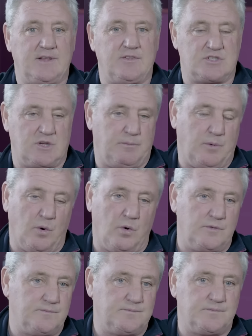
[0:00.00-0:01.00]
the
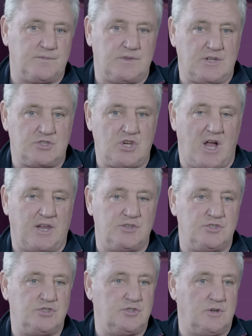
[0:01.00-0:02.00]
support, the
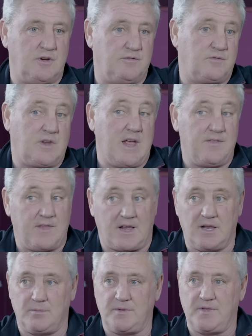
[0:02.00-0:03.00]
challenge of getting the
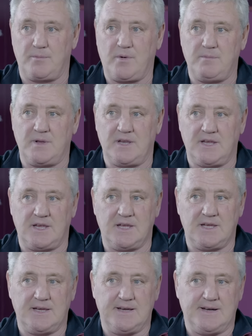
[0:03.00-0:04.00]
club in the Premier League,
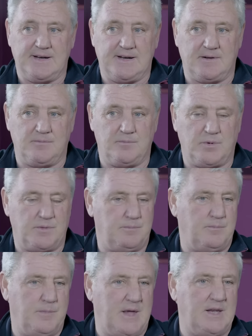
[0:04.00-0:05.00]
um,
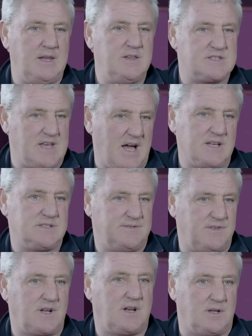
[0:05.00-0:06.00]
but mainly the size
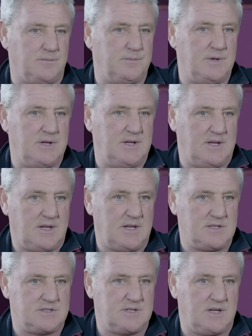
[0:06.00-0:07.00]
of the club
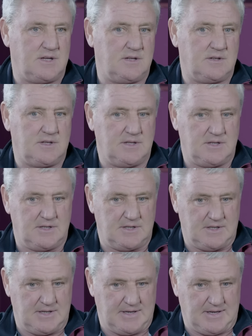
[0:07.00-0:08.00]
is, uh,
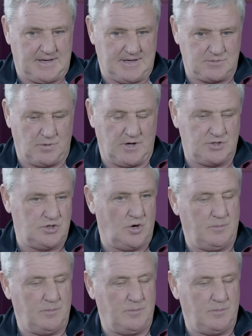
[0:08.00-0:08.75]
is what I enjoy